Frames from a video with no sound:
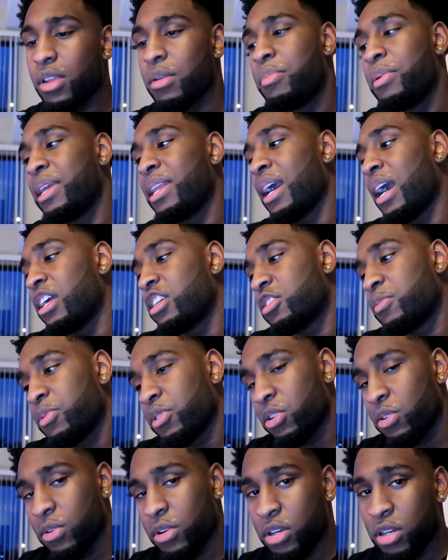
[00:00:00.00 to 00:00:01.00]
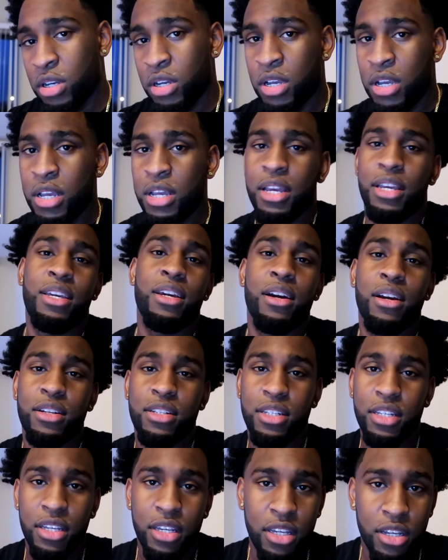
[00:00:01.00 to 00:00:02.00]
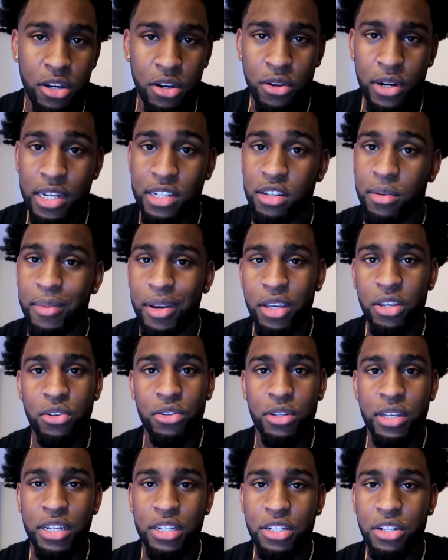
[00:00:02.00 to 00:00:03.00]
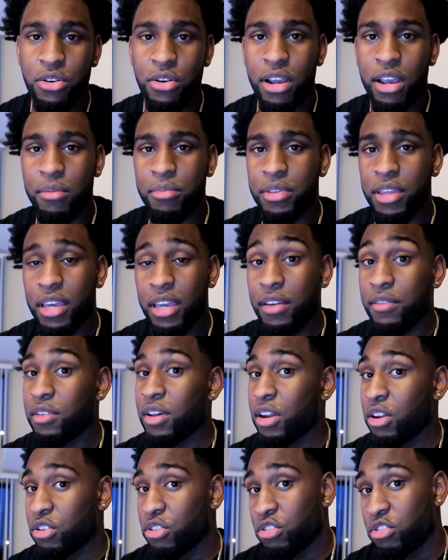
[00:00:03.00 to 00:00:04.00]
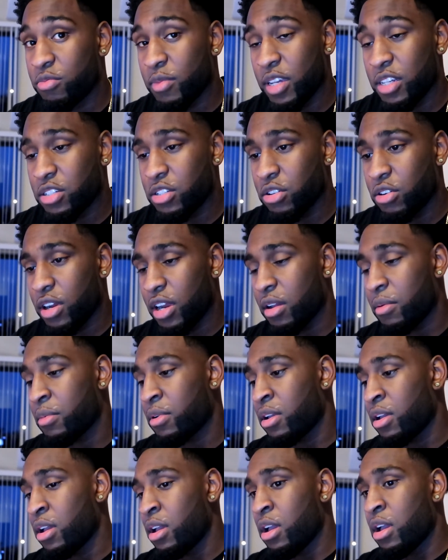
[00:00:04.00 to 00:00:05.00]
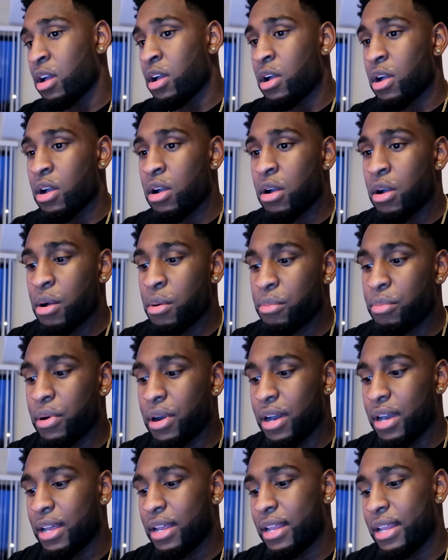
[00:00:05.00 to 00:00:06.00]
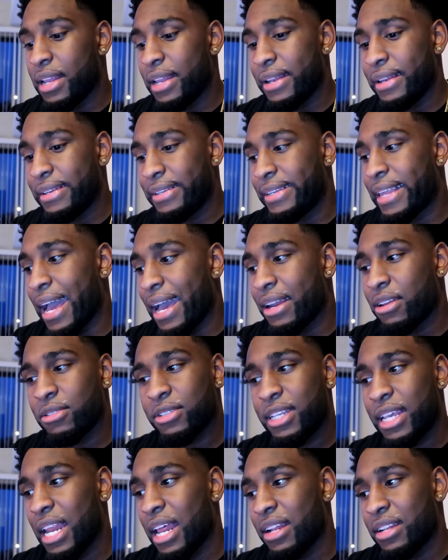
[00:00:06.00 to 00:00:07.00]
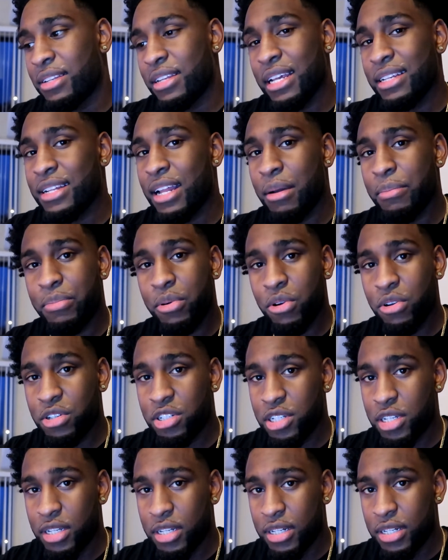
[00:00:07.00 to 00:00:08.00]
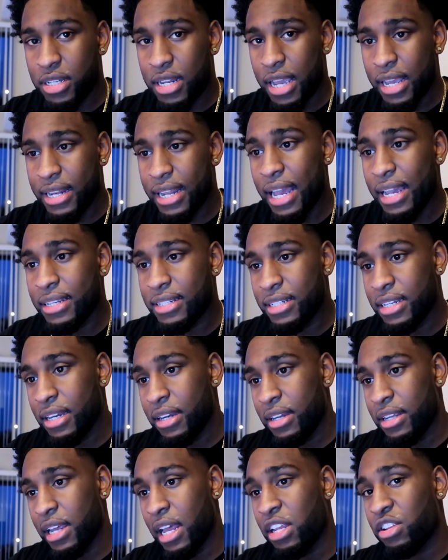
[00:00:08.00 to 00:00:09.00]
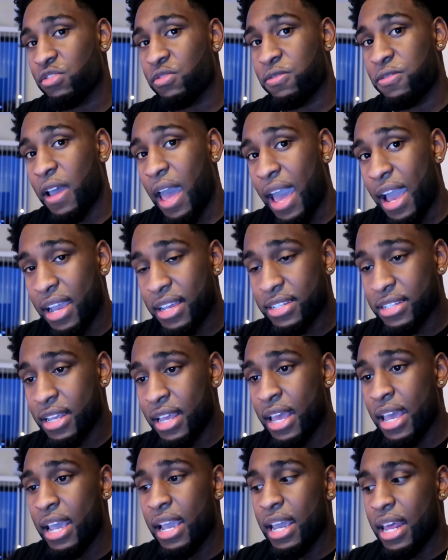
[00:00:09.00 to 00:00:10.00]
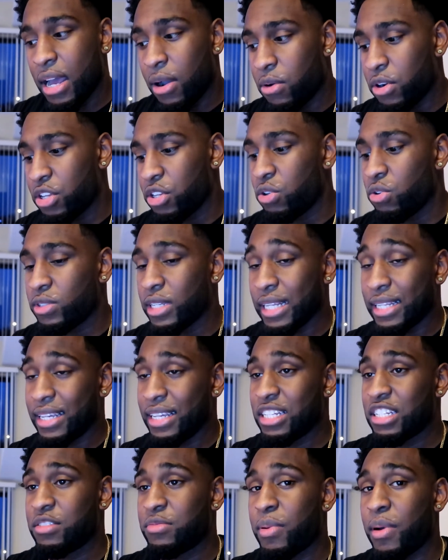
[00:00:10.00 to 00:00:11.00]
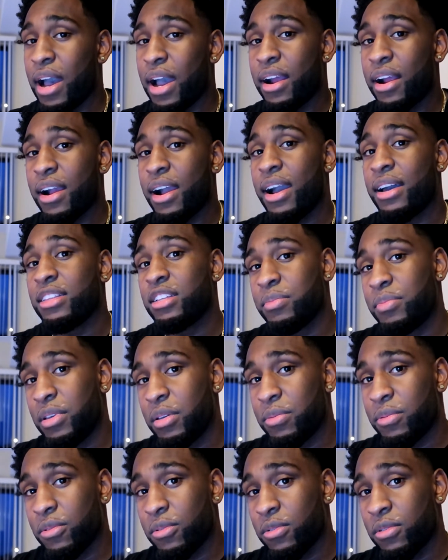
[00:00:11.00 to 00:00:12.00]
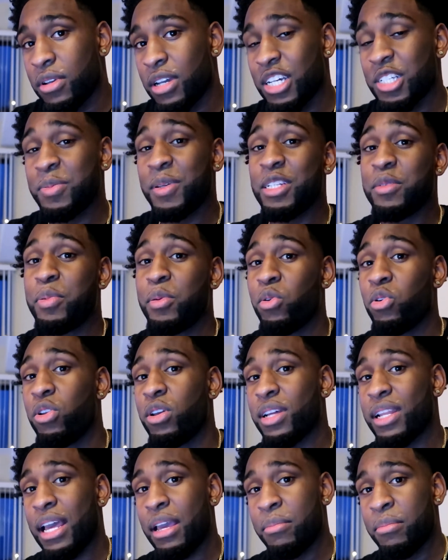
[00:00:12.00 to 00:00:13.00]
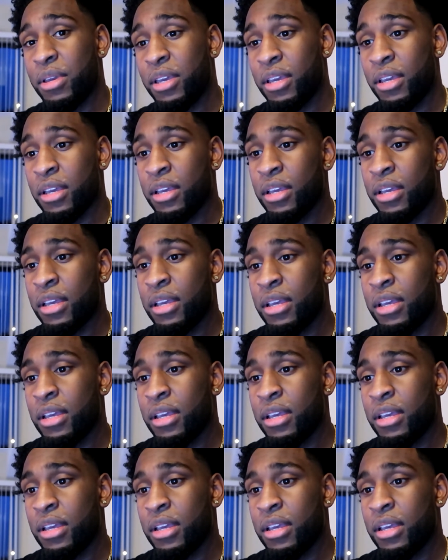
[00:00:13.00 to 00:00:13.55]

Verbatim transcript: being an entrepreneur, young CEO. That's on my Instagram thing, even though I don't use my Instagram. But I don't say that, that's not bullshit. Like, that's literally, that's just facts. And I want to use that to inspire other people, especially people who look like me,